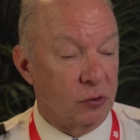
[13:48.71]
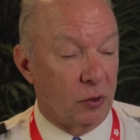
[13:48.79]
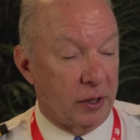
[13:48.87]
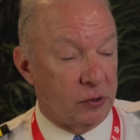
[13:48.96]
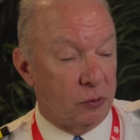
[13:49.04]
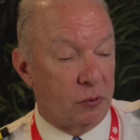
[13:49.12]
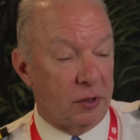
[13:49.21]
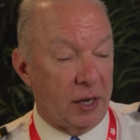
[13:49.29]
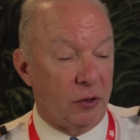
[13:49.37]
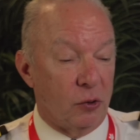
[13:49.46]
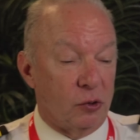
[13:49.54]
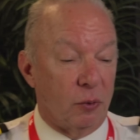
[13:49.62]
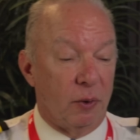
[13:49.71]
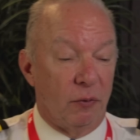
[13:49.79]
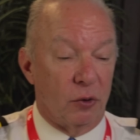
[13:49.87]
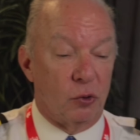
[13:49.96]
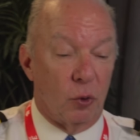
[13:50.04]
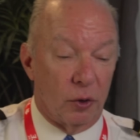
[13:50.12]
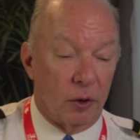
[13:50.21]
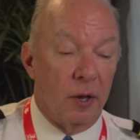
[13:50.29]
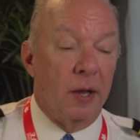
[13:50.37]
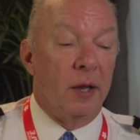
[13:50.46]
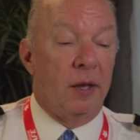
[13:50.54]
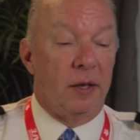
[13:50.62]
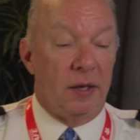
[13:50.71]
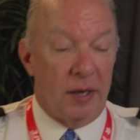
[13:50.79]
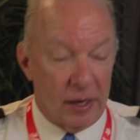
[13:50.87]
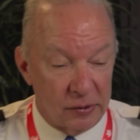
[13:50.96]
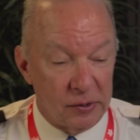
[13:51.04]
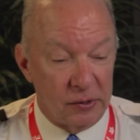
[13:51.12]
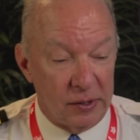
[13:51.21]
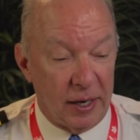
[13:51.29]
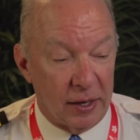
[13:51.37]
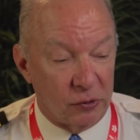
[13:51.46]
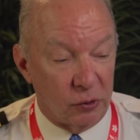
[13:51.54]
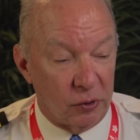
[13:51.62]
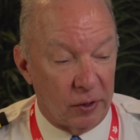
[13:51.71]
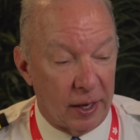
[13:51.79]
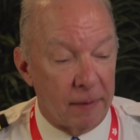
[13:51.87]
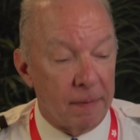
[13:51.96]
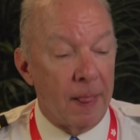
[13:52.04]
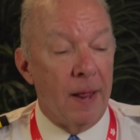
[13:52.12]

So let's take those in reverse order. Yes is the answer to that.